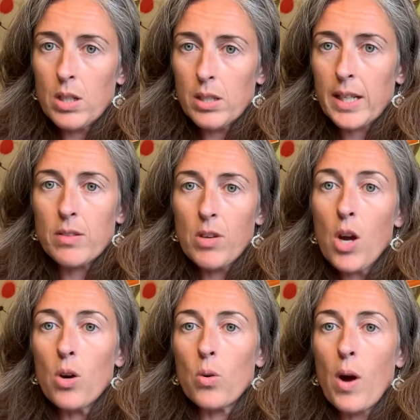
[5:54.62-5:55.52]
Like,
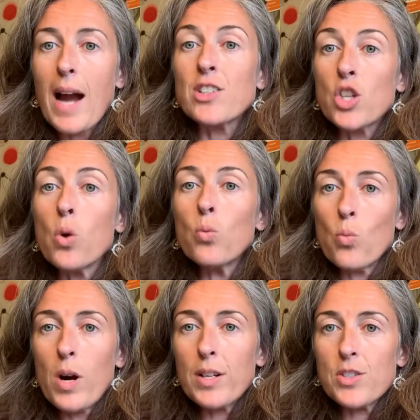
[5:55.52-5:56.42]
no, I don't
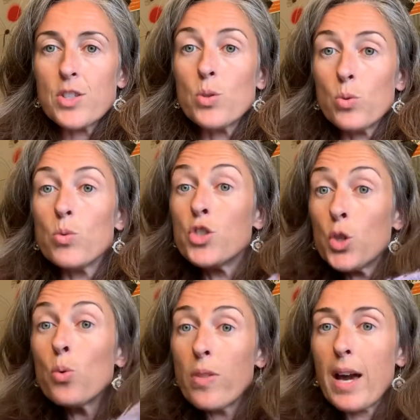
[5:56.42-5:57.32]
want to
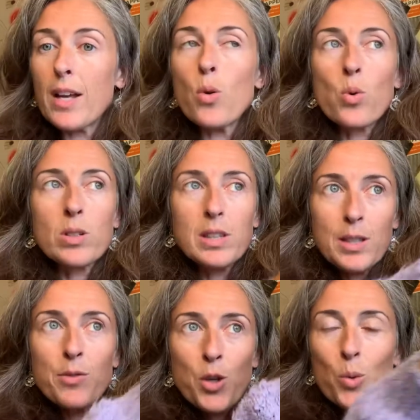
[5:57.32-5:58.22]
do that or
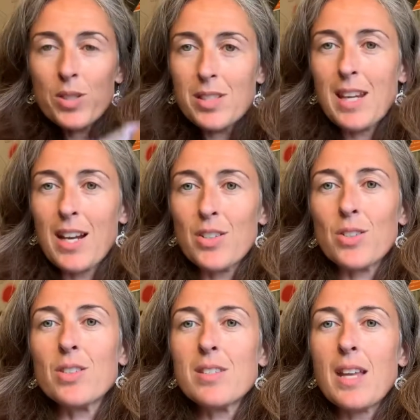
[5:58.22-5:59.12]
live your
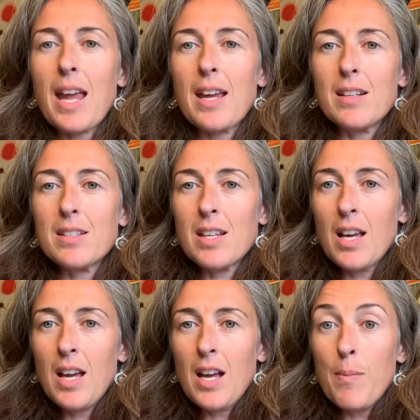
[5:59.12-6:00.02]
standards, and
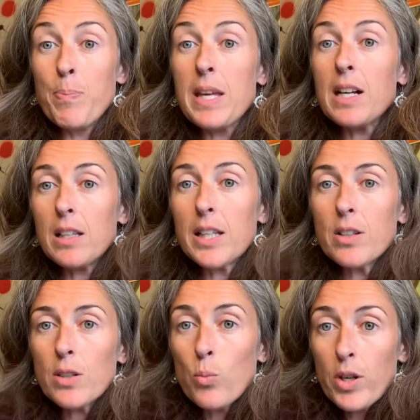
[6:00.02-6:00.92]
being
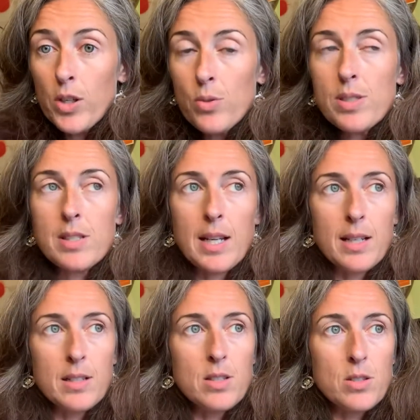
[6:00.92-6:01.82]
clear on where you
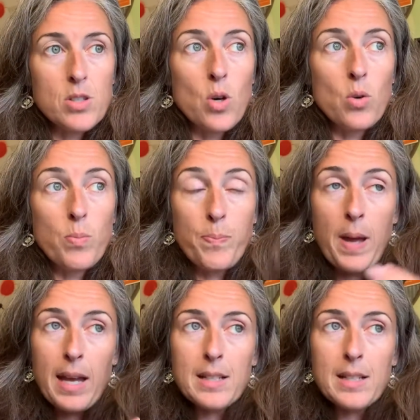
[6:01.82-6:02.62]
stand. So paying